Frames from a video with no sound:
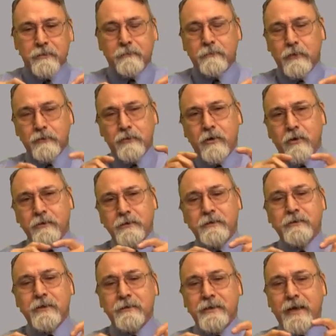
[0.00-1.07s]
most cars
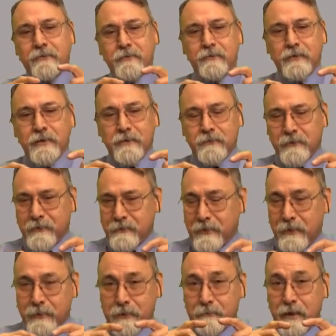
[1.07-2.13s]
these days have this thing that says
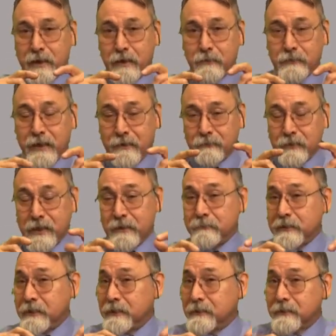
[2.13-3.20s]
how many miles you have to
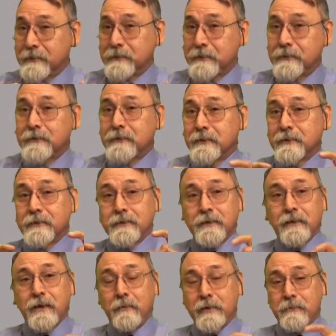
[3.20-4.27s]
empty,
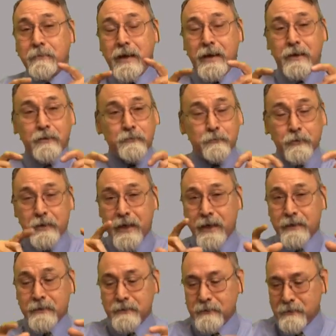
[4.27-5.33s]
how many miles per
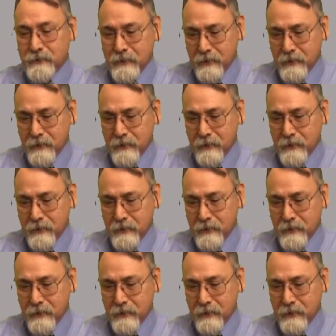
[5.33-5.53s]
gallon.